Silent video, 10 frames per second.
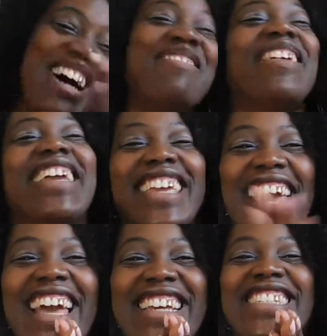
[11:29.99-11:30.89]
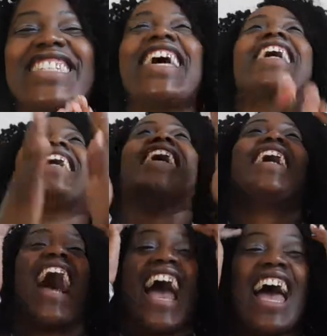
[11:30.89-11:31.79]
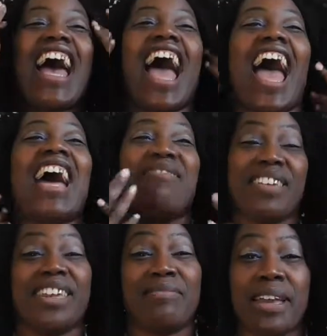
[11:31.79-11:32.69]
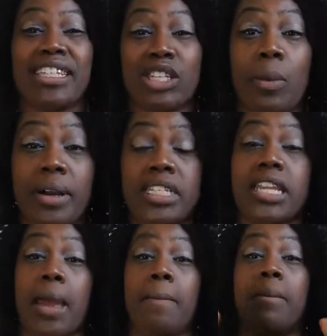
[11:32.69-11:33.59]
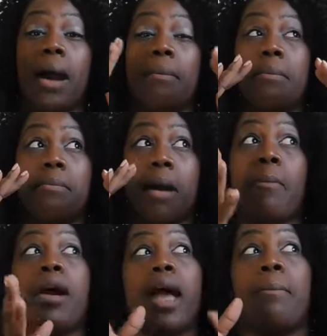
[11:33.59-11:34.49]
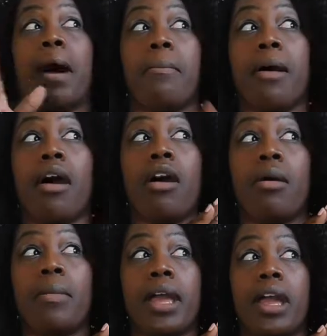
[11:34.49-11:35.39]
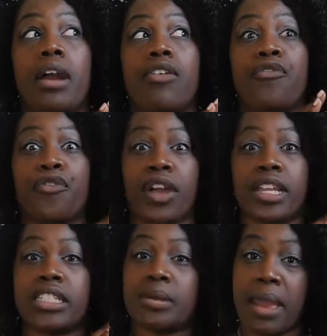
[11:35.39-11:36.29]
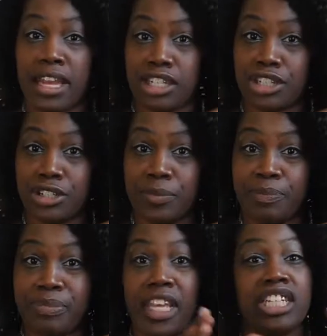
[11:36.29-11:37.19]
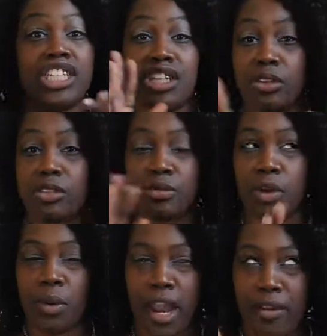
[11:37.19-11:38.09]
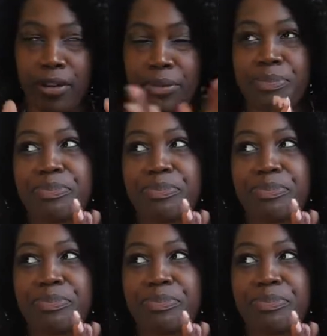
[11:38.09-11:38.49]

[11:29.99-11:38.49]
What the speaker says: But yes, I be in the bank so much that my mom friend is a manager, and she knows me or whatever.